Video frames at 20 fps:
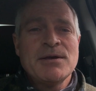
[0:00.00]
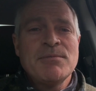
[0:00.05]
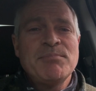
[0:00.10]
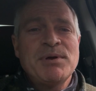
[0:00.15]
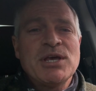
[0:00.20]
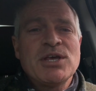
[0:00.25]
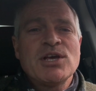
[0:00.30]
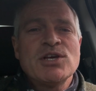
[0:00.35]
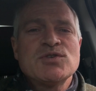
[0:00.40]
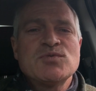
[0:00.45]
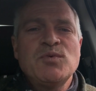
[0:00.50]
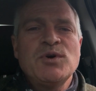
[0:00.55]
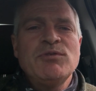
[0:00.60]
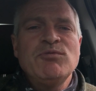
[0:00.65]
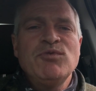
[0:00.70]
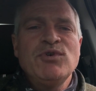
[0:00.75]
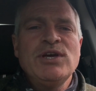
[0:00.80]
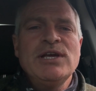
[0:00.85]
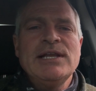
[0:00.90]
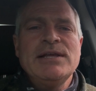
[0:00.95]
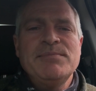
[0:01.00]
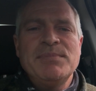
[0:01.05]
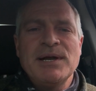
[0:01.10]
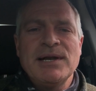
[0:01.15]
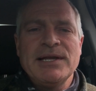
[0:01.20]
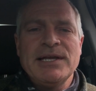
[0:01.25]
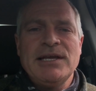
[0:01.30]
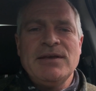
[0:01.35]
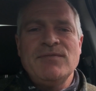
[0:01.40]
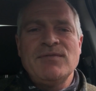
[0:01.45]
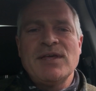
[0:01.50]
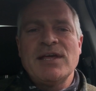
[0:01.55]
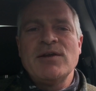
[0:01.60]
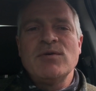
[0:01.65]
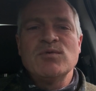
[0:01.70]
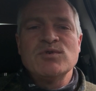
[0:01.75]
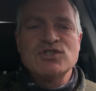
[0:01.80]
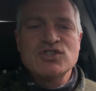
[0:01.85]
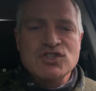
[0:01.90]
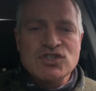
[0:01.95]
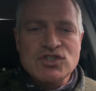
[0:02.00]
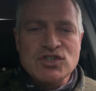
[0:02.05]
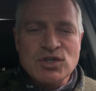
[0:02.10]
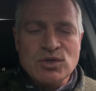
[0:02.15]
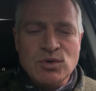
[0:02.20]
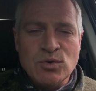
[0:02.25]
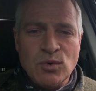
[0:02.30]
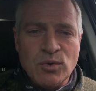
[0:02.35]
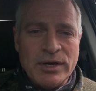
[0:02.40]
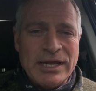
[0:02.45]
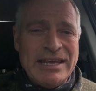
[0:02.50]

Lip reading: because we really believe that it would soon,